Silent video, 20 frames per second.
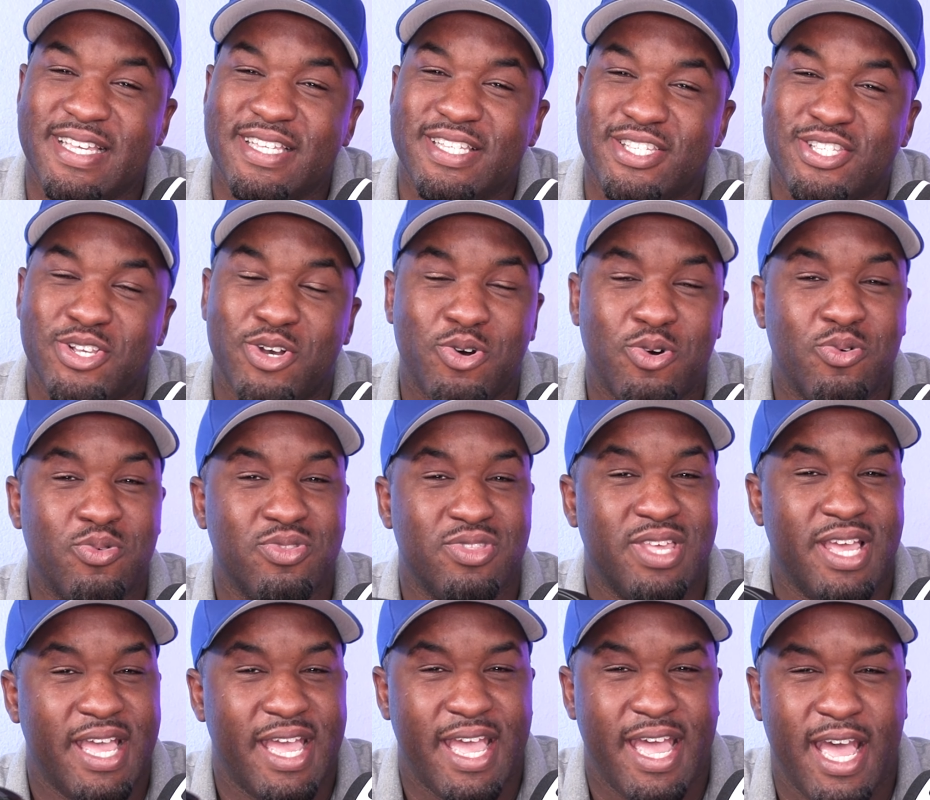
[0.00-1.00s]
So
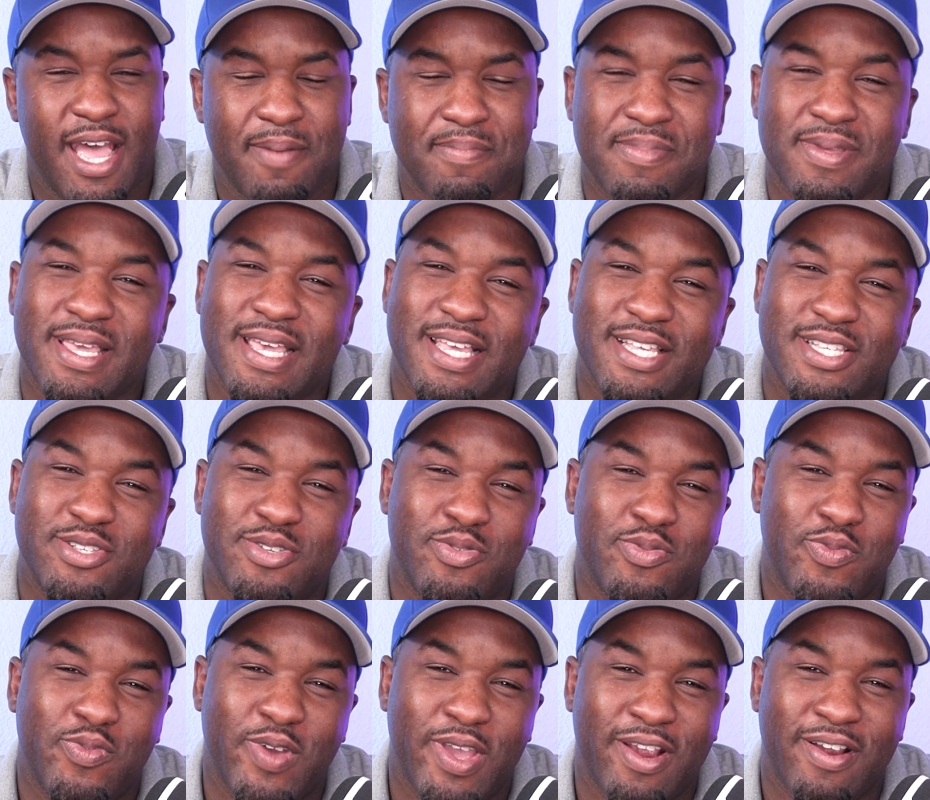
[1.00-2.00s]
the app is
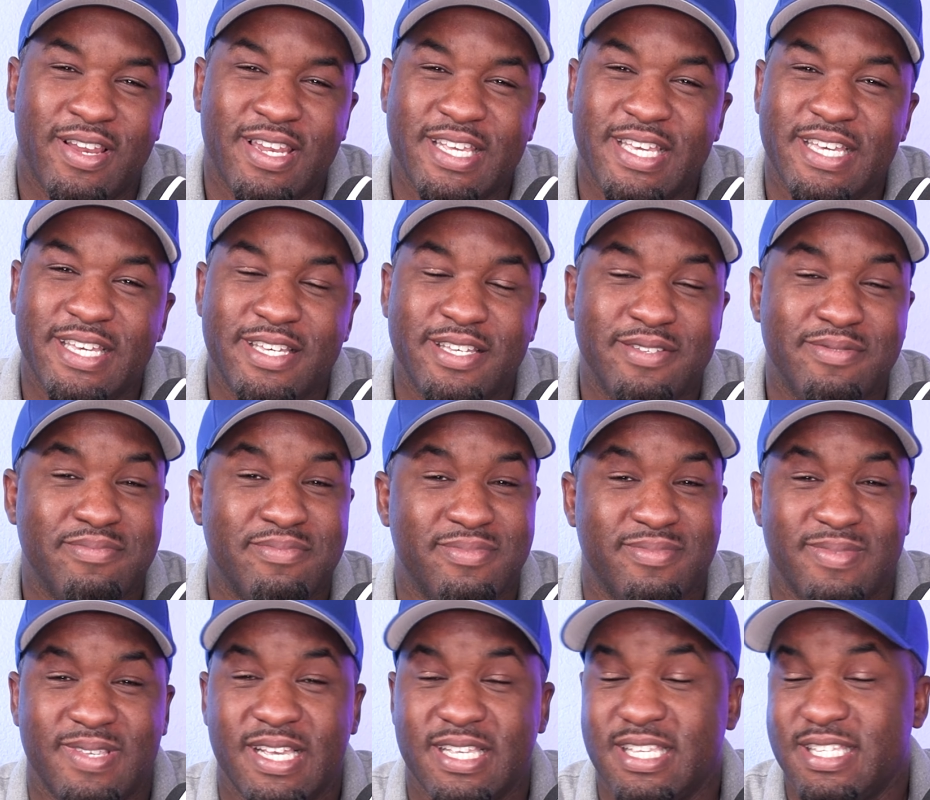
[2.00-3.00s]

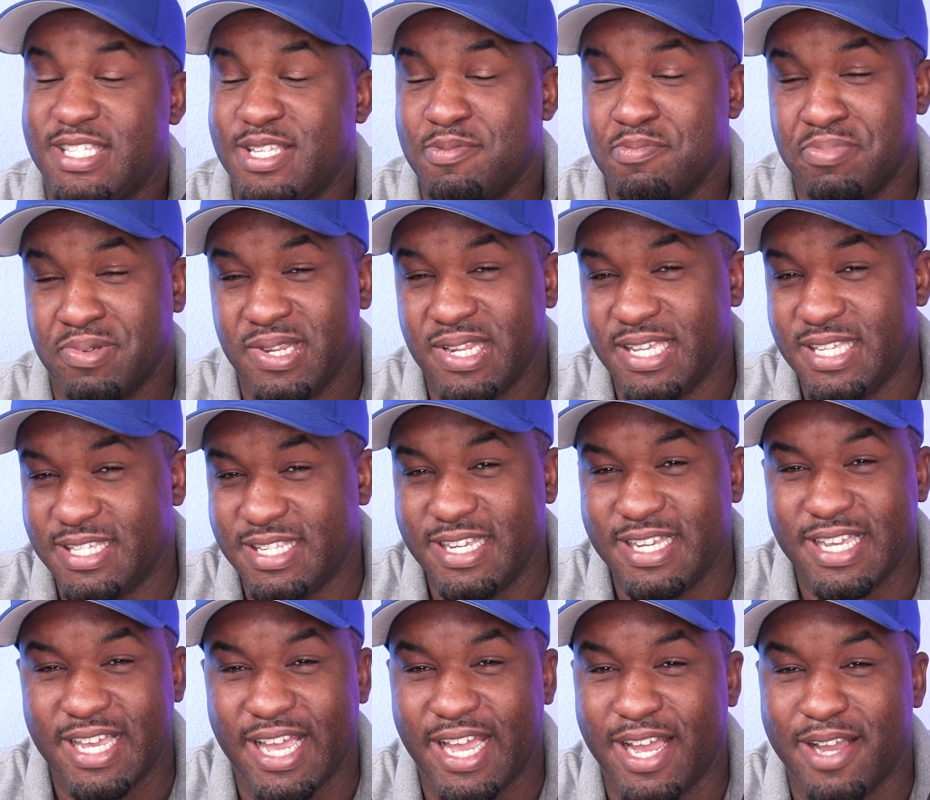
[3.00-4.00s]
it's a
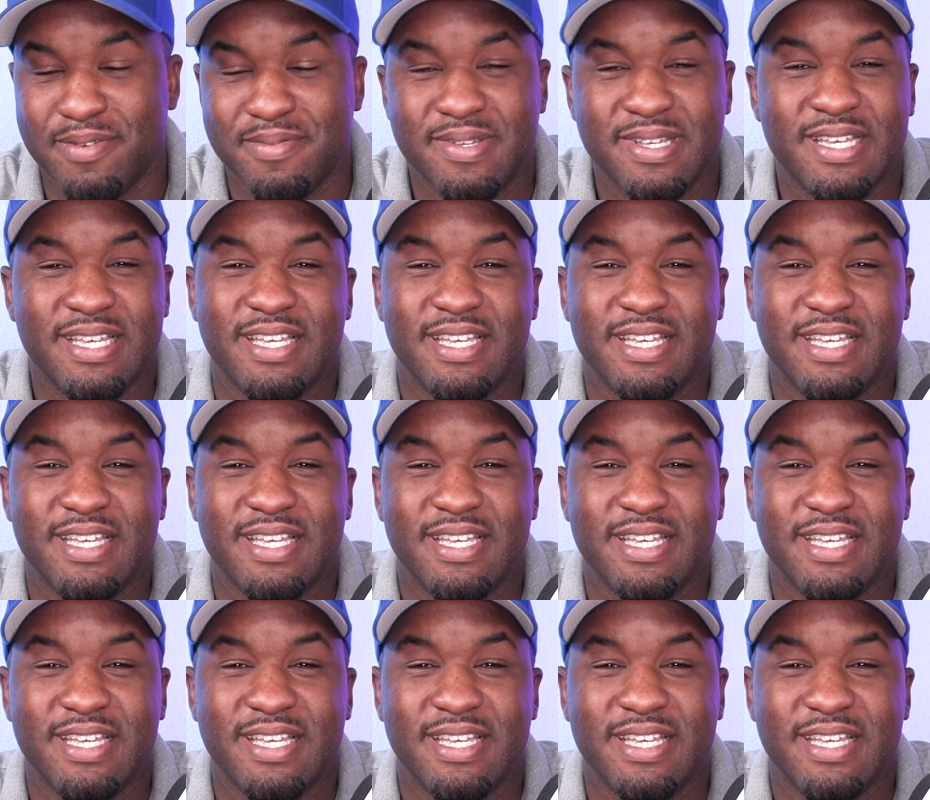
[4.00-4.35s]
simplistic app.